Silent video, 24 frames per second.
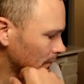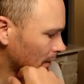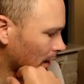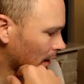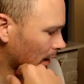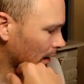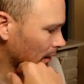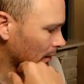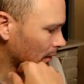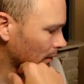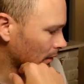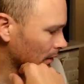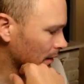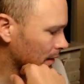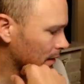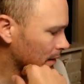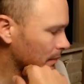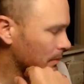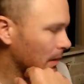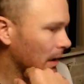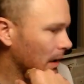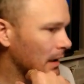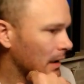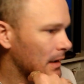I don't know, let's
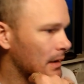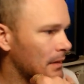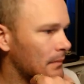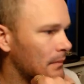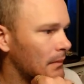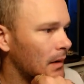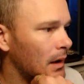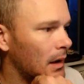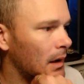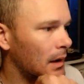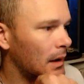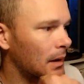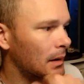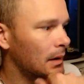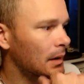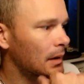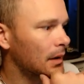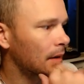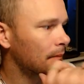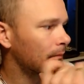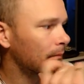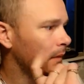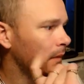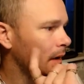make it a, uh,
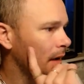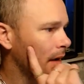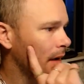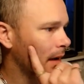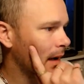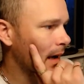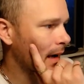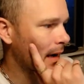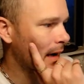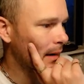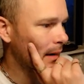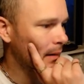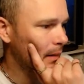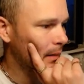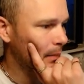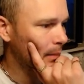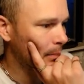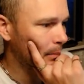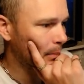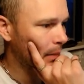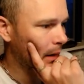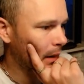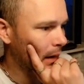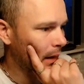a, an 8
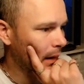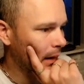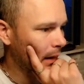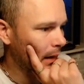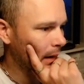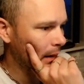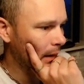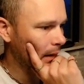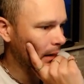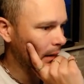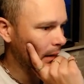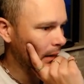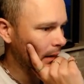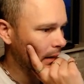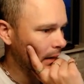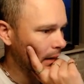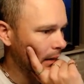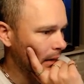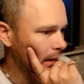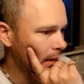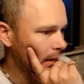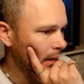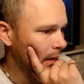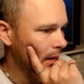by.
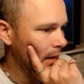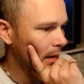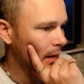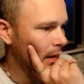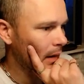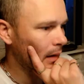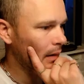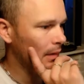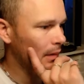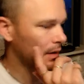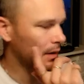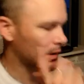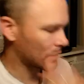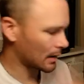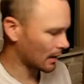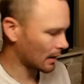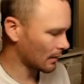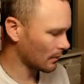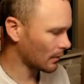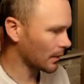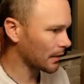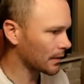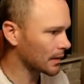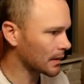And our stud
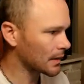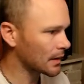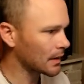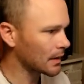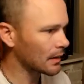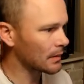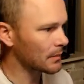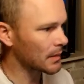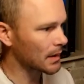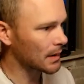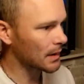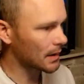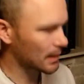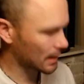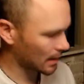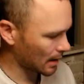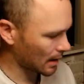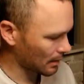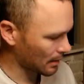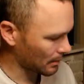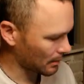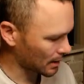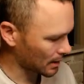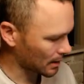width is going to be the
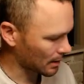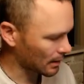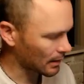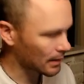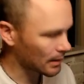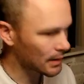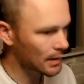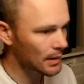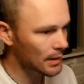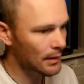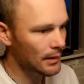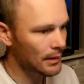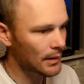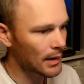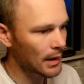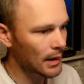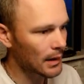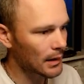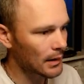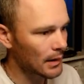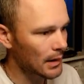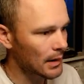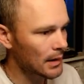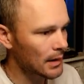same as our
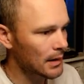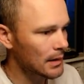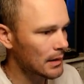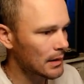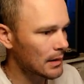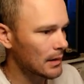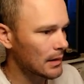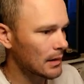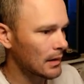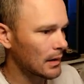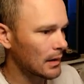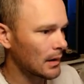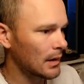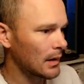thickness.